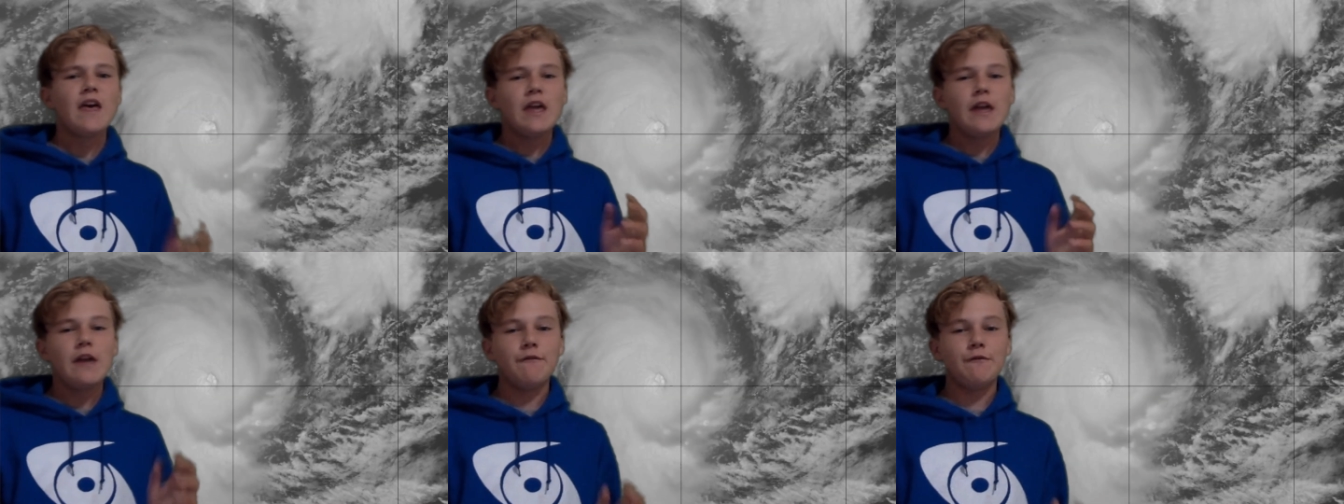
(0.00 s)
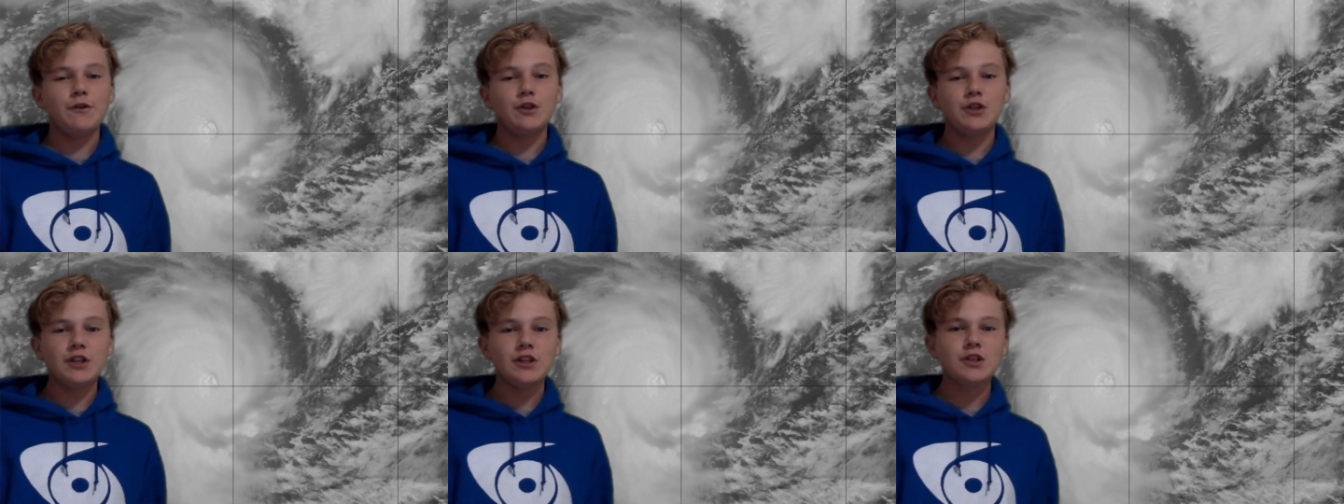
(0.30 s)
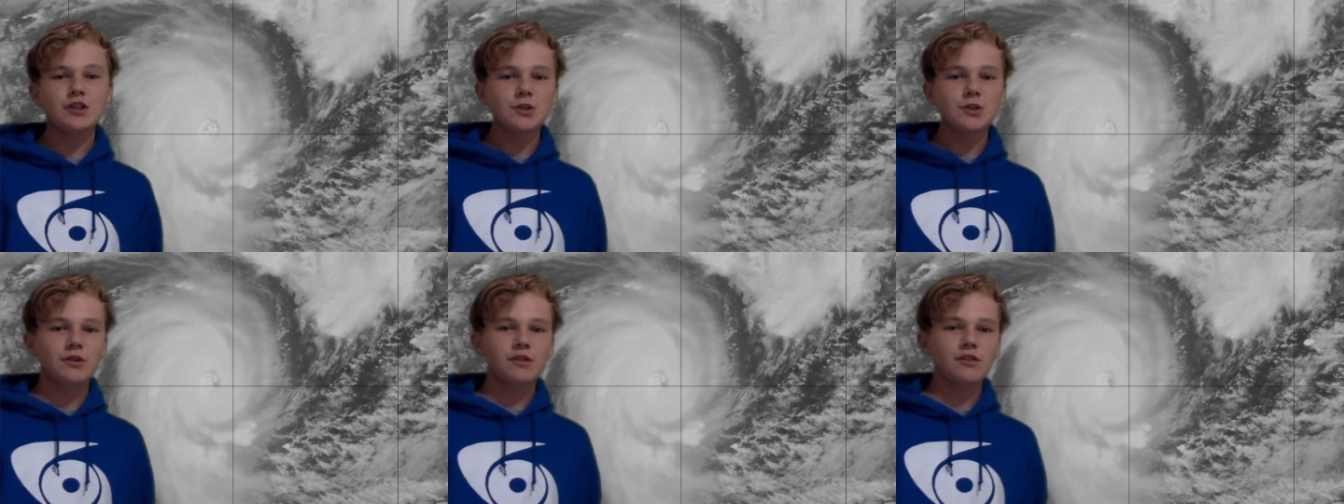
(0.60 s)
If you did
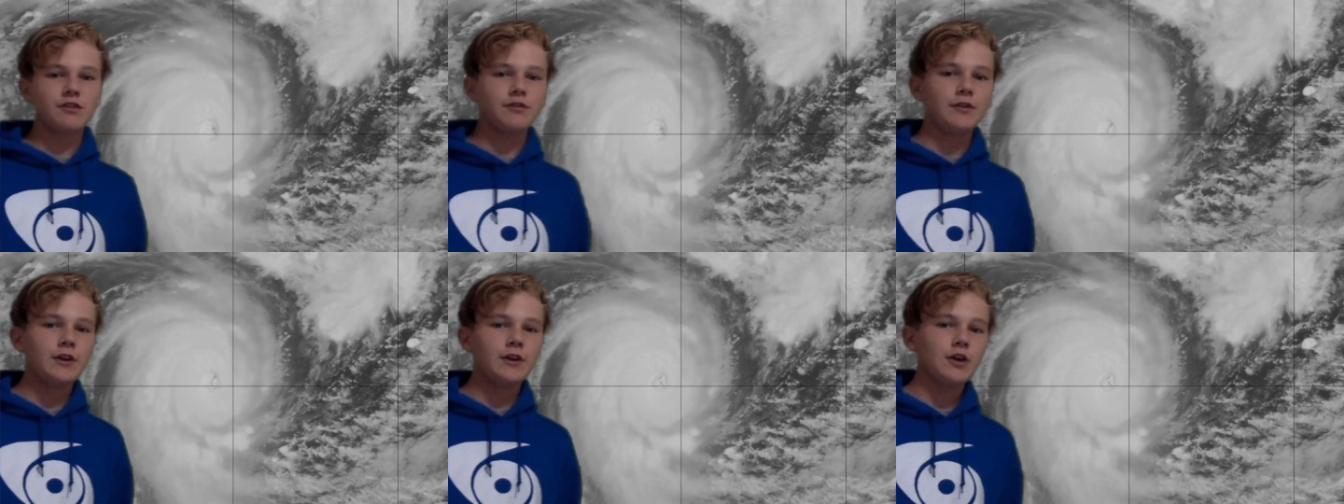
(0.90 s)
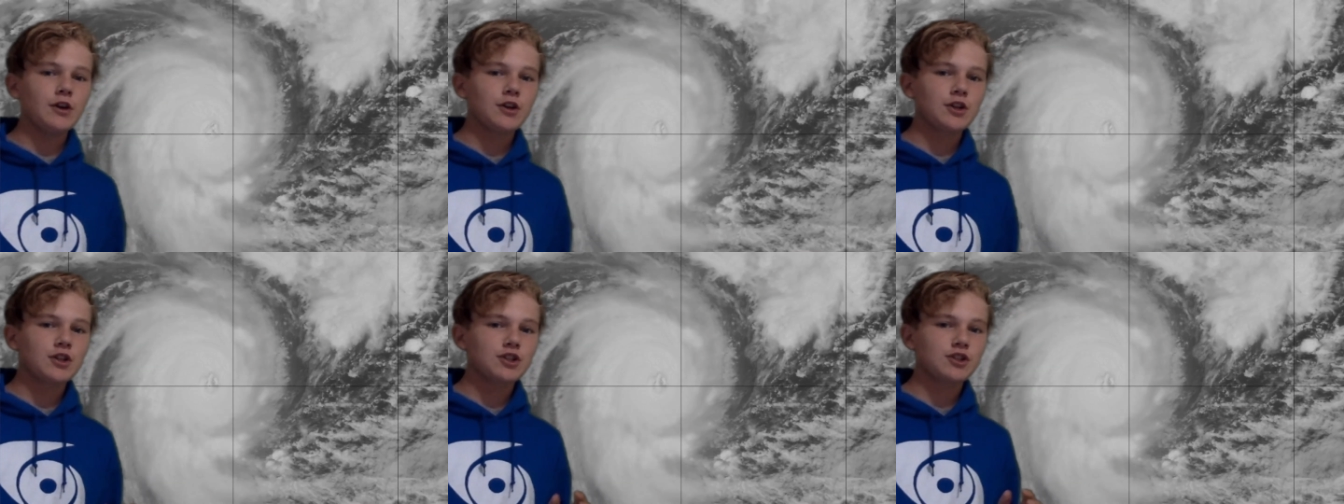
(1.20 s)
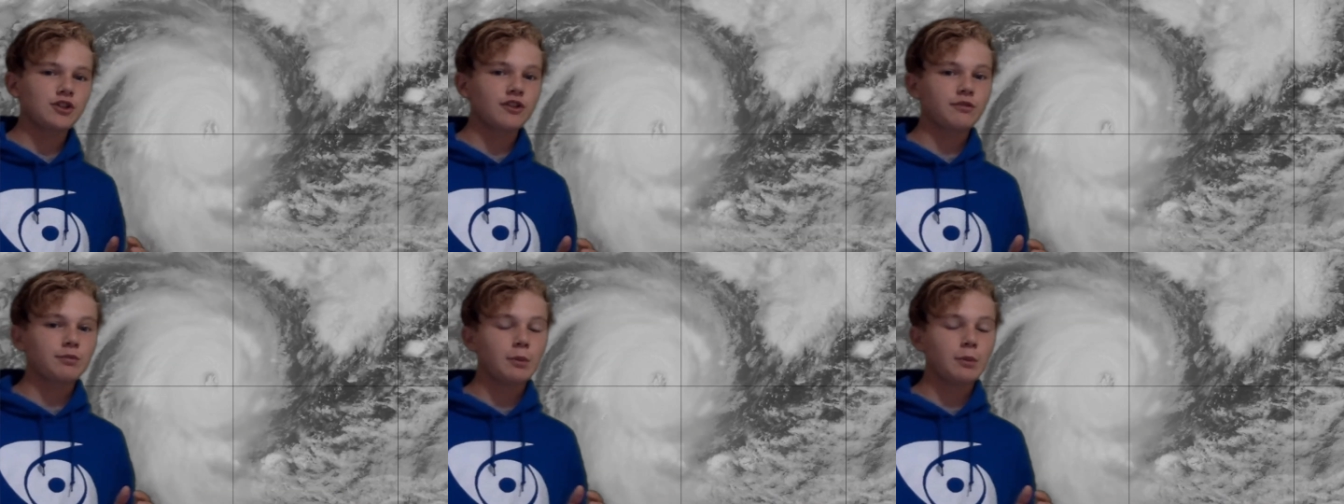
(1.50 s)
enjoy this video, you can
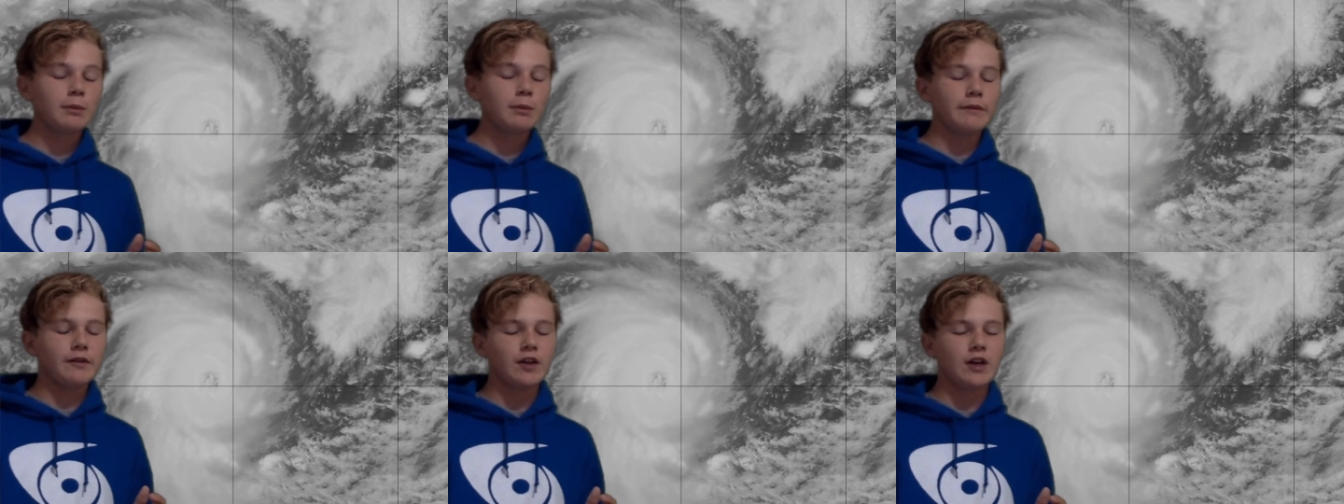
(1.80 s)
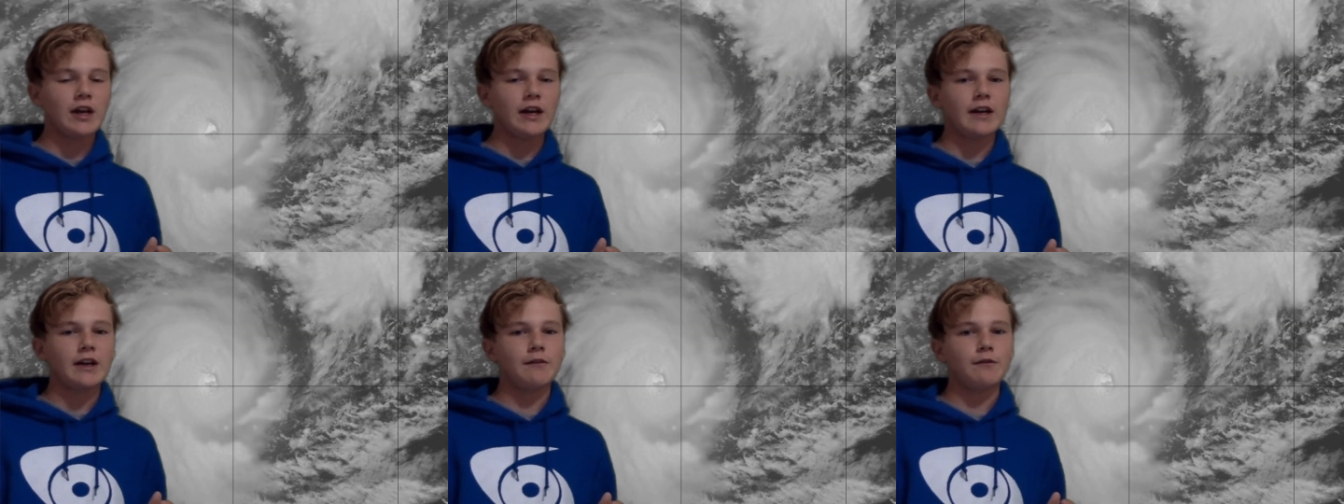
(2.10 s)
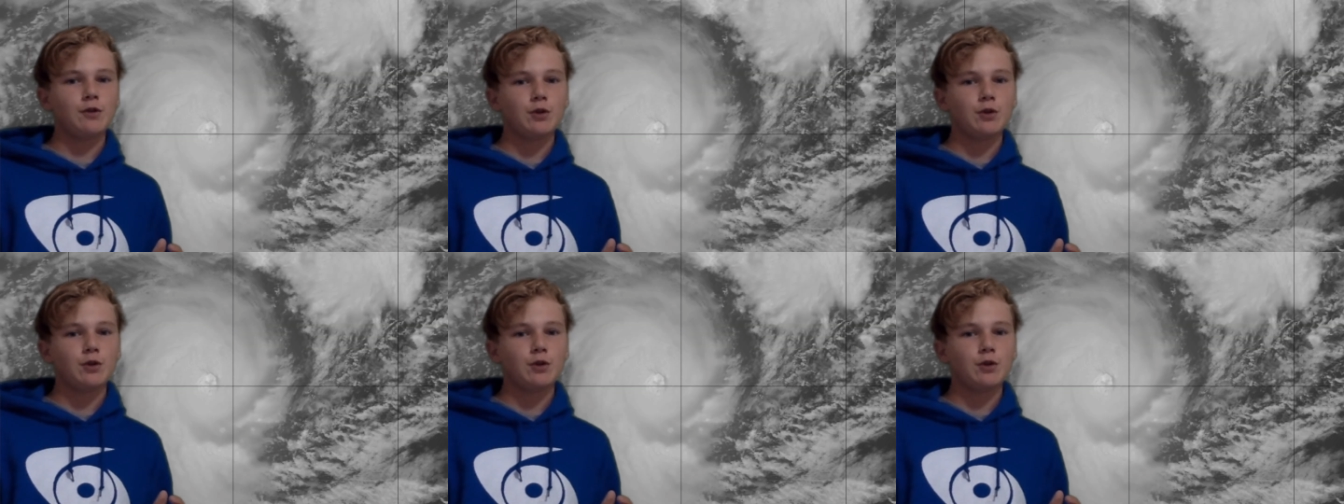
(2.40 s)
show support by liking.